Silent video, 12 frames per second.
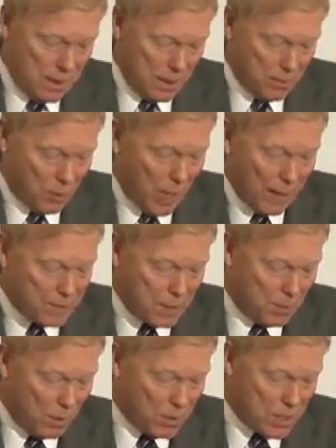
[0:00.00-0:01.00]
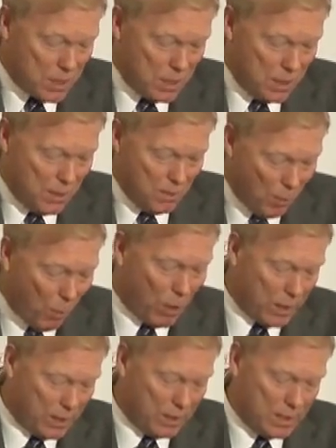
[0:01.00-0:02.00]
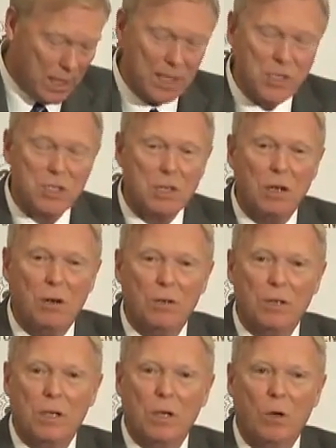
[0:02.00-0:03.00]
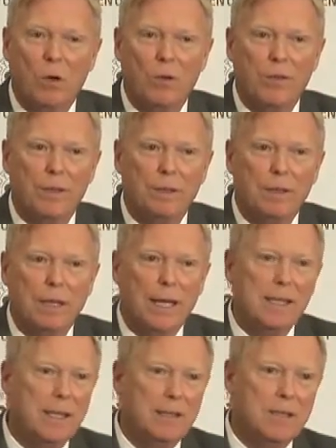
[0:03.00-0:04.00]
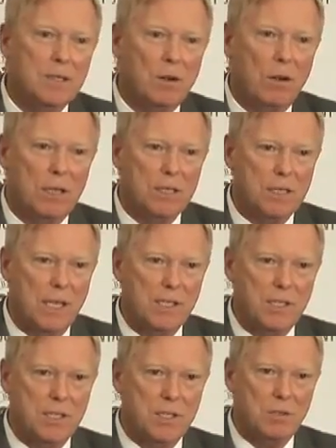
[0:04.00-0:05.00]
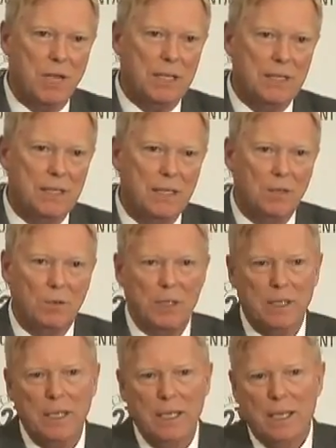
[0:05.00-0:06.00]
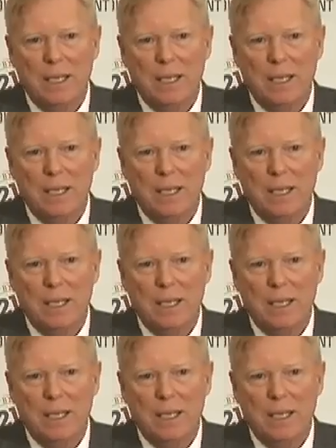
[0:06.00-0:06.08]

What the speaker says: and perhaps the most important touchstone or goal that I think this organization is trying to deal with,